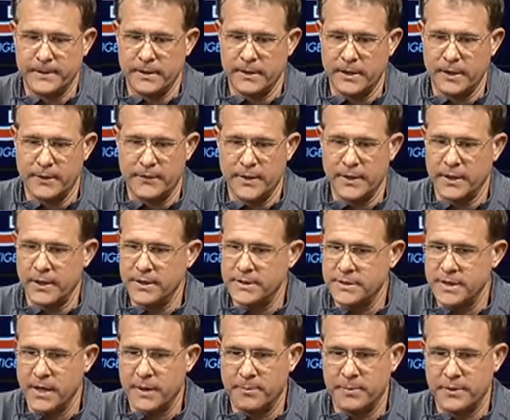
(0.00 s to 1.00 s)
you know, I think he's
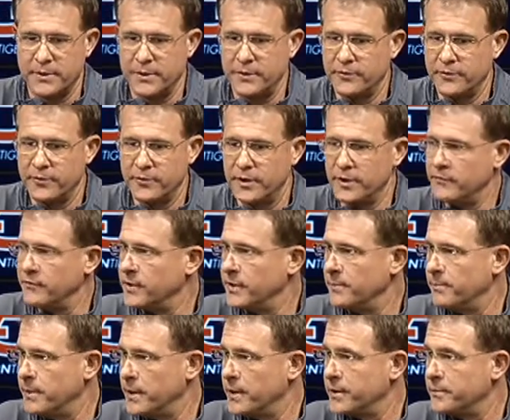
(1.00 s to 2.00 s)
got potential to even
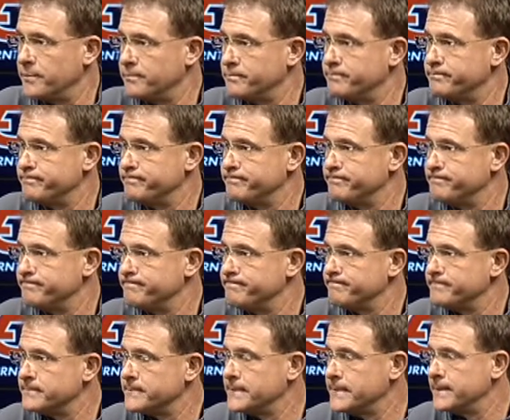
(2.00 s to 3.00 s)
get better. Do you
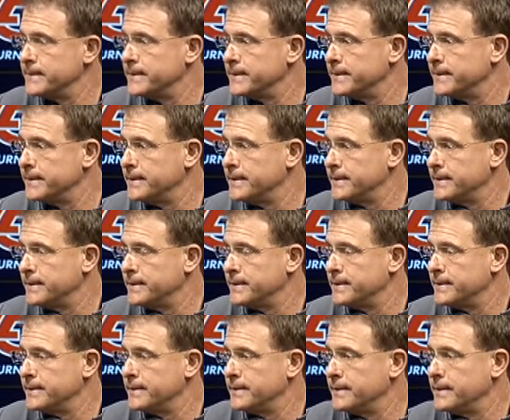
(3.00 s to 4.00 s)
think his ability to
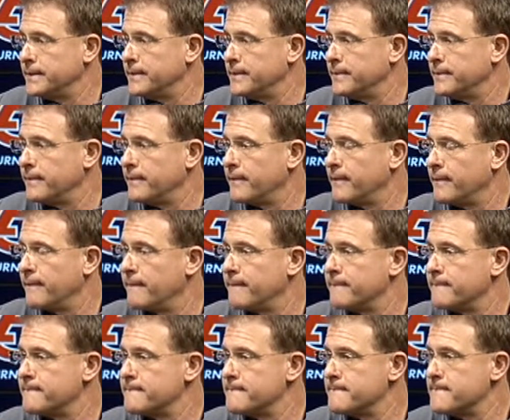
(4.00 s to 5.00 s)
play in space
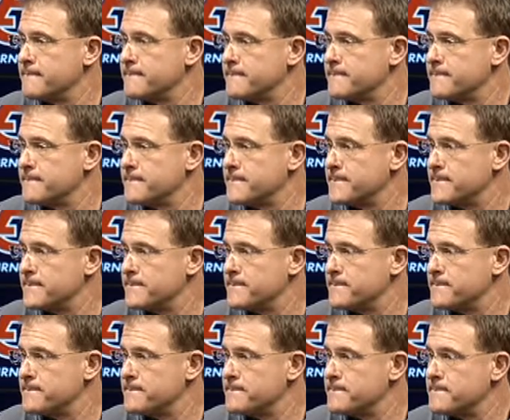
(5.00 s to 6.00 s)
is one of his
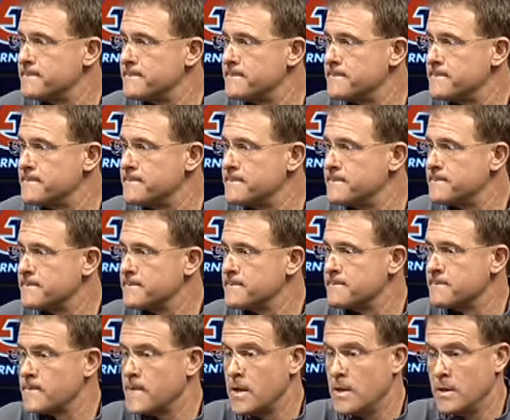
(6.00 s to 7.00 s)
best
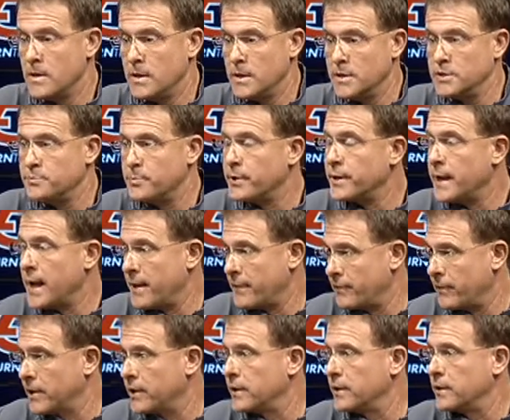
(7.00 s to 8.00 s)
assets? He's pretty
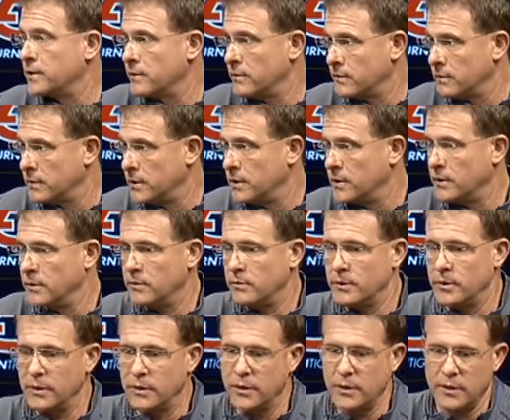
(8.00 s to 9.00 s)
athletic, you know,
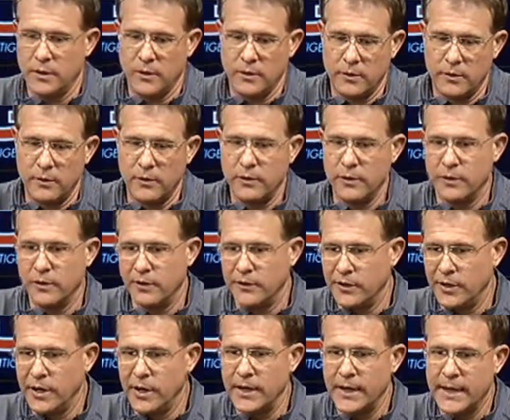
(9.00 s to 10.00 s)
and, and the
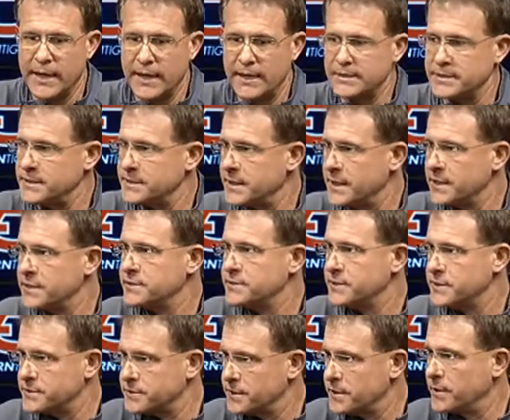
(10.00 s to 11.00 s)
young guys, it takes
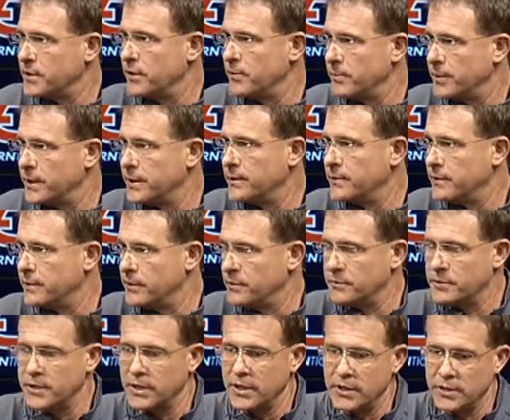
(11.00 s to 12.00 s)
just a little bit, you know,
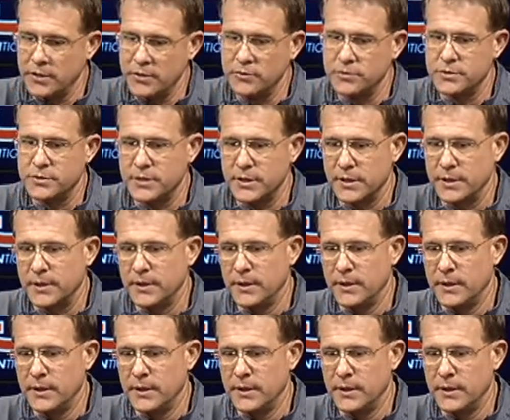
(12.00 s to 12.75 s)
to get used to